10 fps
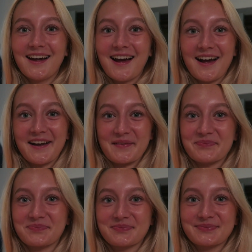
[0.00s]

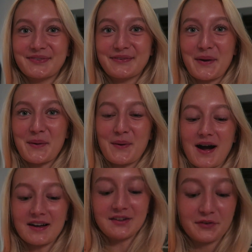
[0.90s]
Hi! So
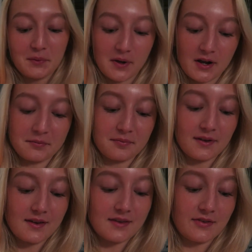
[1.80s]
I just woke up
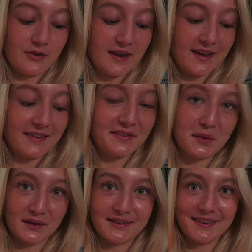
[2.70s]
and today's
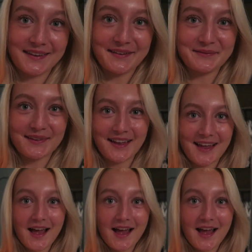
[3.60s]
dress theme,